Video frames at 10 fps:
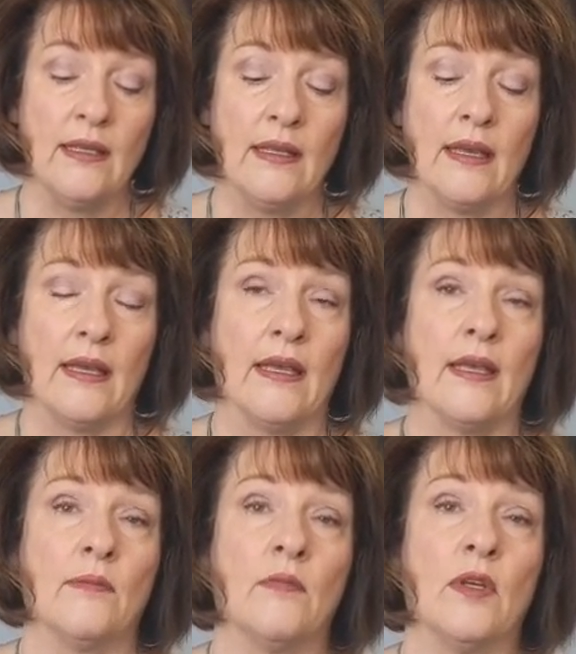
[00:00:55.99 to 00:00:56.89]

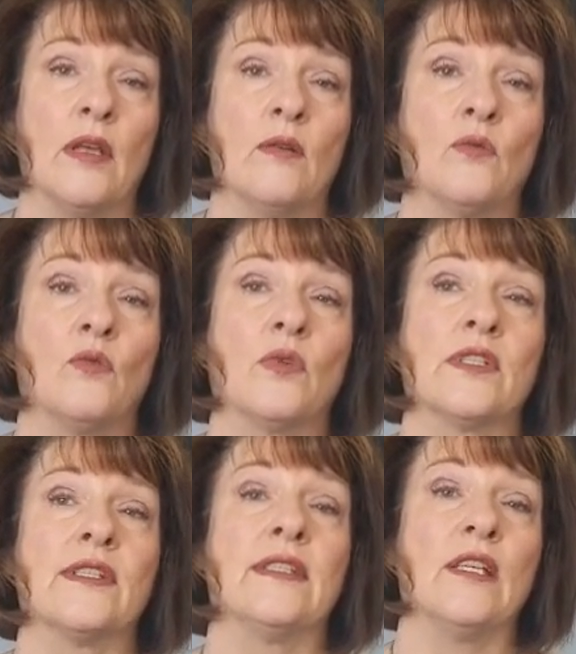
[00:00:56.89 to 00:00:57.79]
Um, we're
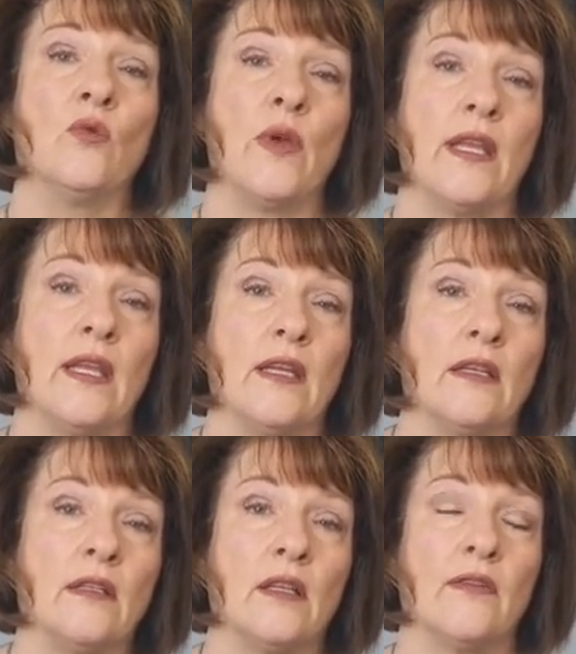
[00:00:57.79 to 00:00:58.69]
still waiting
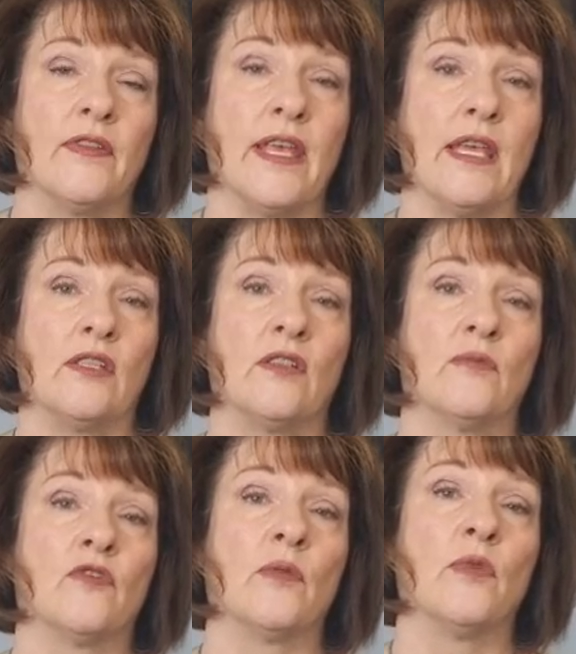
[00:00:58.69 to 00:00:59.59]
on
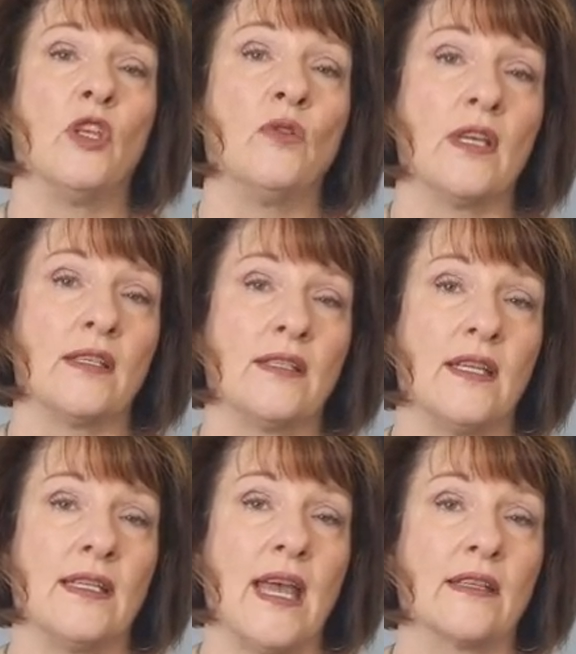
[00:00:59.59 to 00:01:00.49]
clarification from the Utah
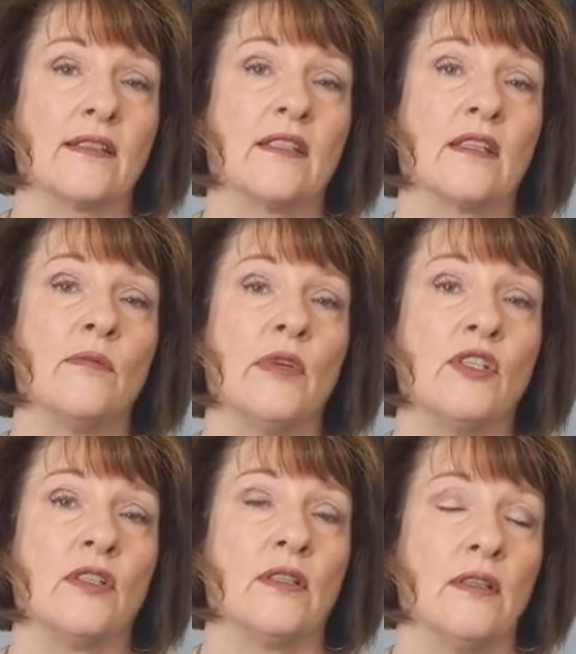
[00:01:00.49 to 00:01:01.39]
State Tax
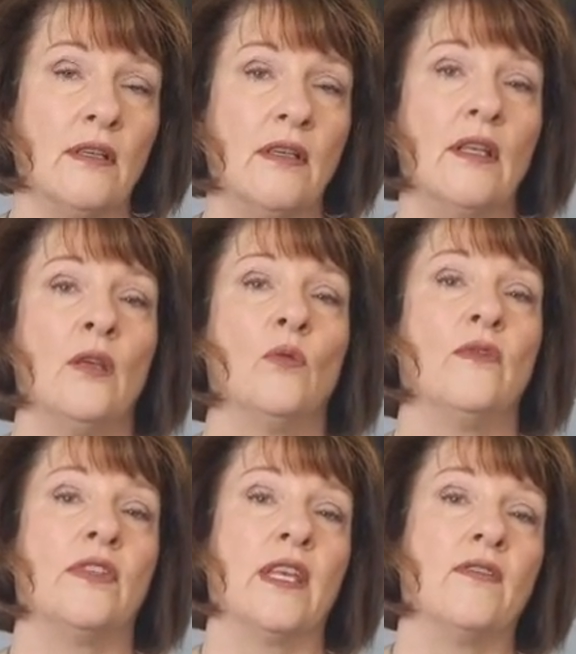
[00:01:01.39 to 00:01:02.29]
Commission.
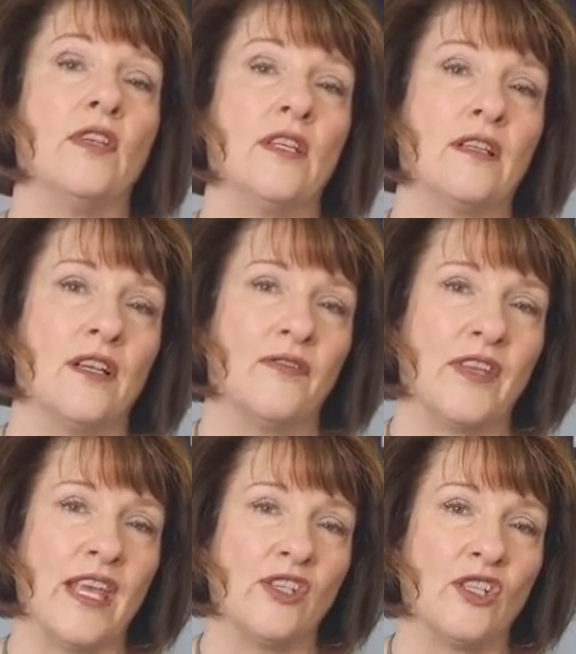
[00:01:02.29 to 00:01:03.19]
We've given you
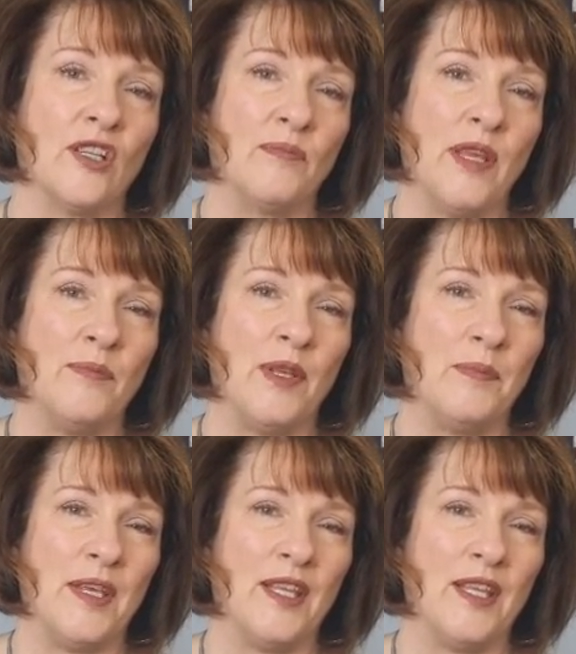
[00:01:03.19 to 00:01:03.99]
clarification on PPP